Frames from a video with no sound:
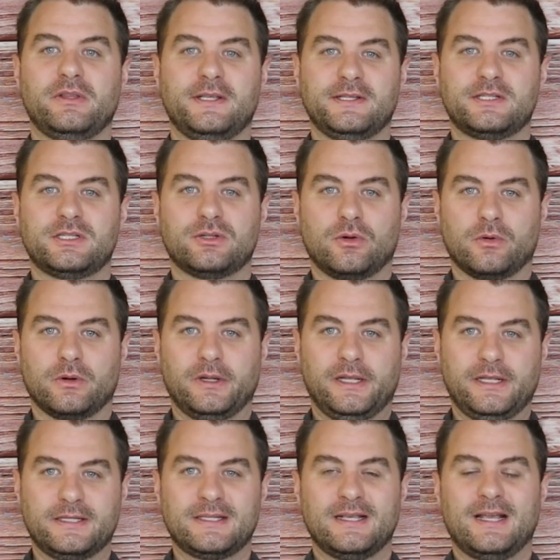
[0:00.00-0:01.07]
these
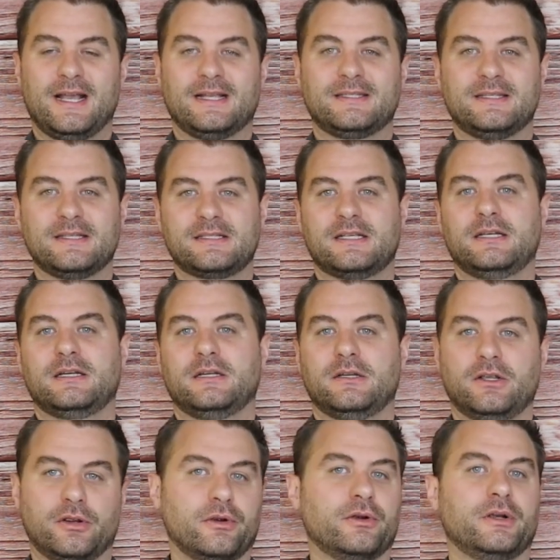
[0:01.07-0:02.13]
stories, as this can
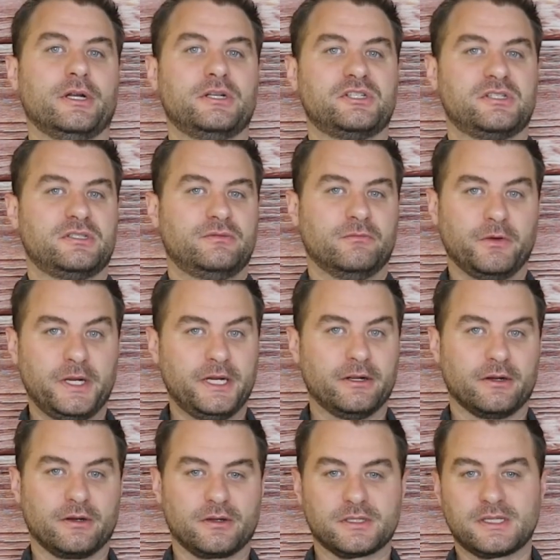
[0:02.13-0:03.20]
encourage
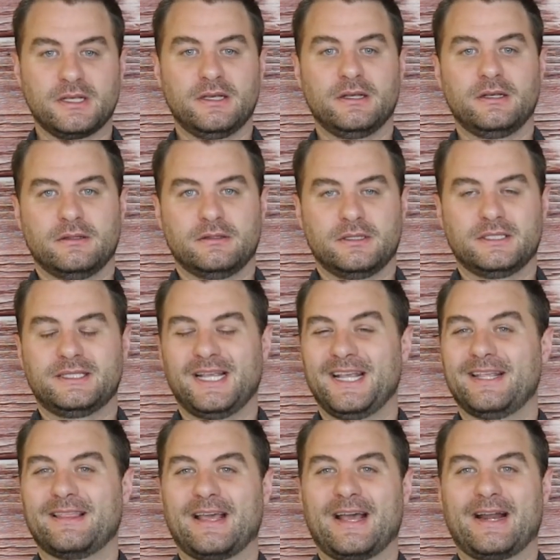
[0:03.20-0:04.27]
readers to
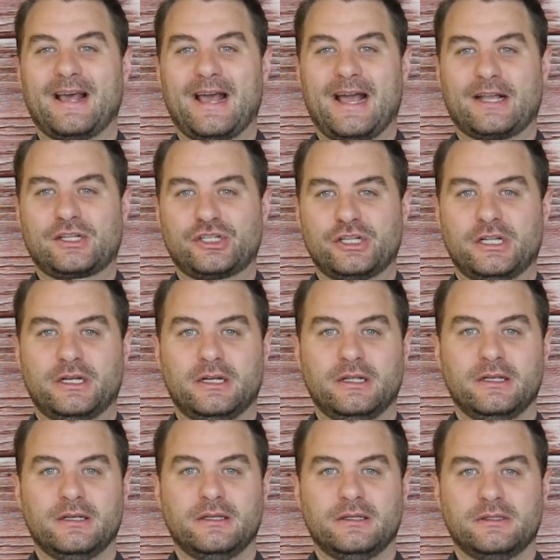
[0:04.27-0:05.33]
take that action
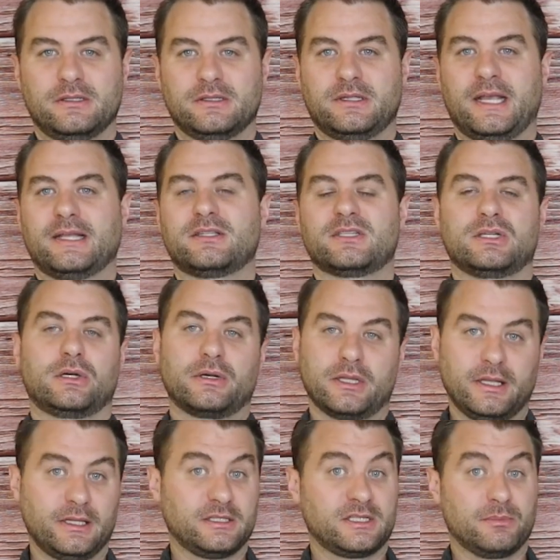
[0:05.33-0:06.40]
to get
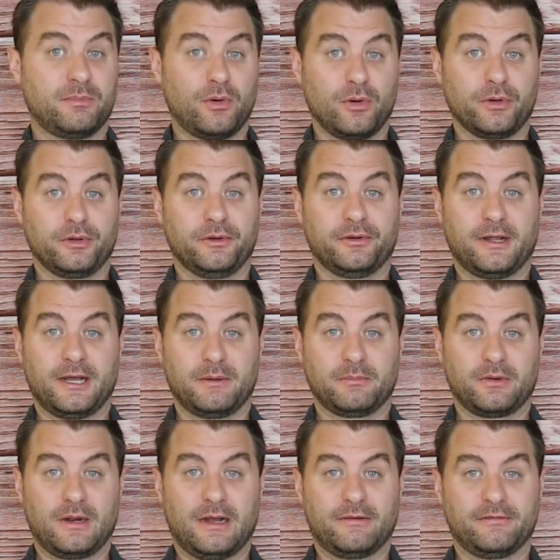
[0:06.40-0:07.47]
started and support your
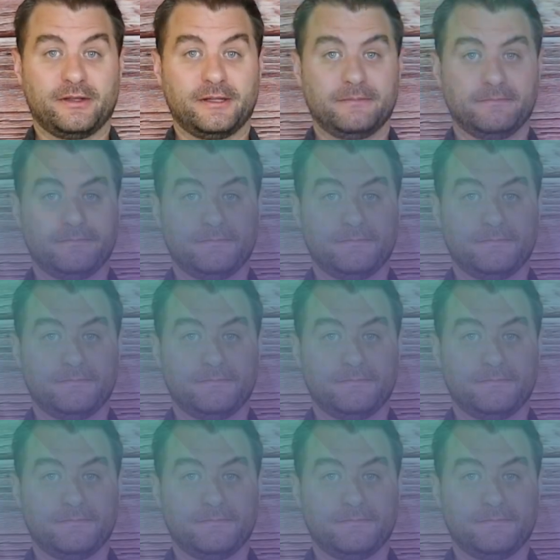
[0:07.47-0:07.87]
nonprofit.